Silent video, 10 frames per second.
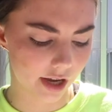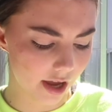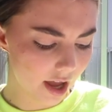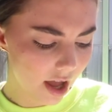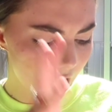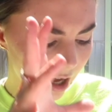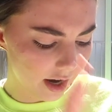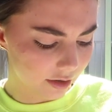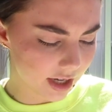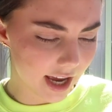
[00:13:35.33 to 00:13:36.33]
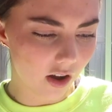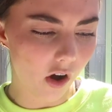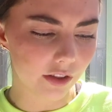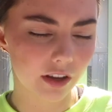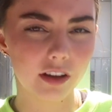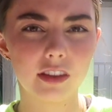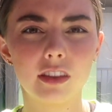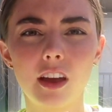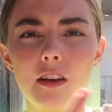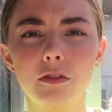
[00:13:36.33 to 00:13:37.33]
And I would take all the
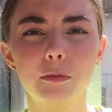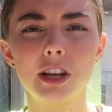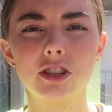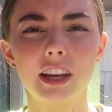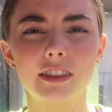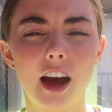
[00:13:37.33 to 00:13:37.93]
information like